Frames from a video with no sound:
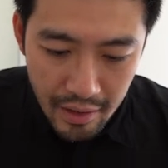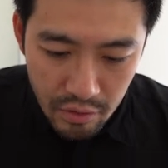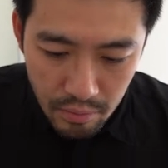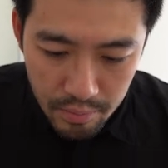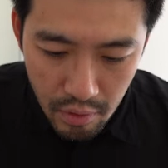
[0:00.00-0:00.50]
it
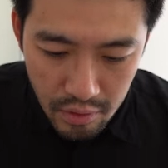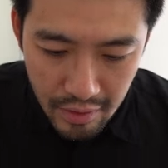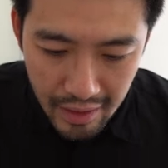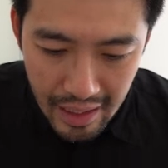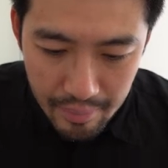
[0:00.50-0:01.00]
to Procter
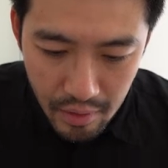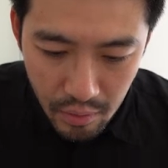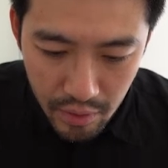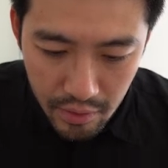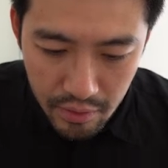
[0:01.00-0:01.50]
& Gamble
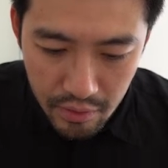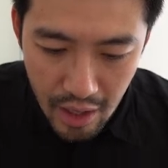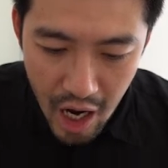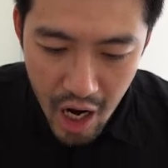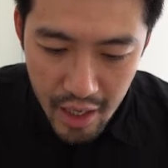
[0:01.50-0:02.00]
with
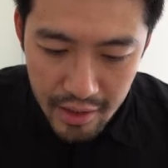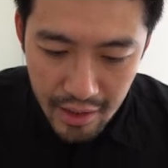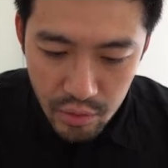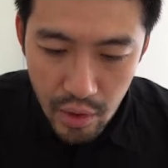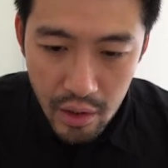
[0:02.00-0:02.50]
high
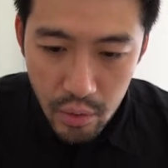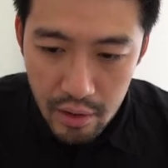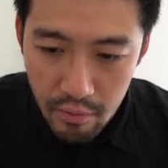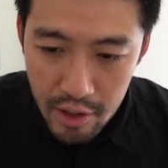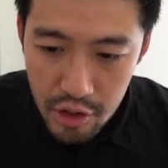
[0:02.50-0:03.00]
debt to
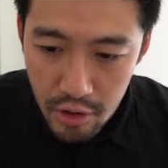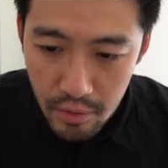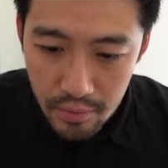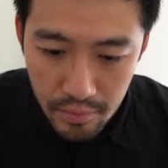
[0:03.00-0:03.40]
equity ratio.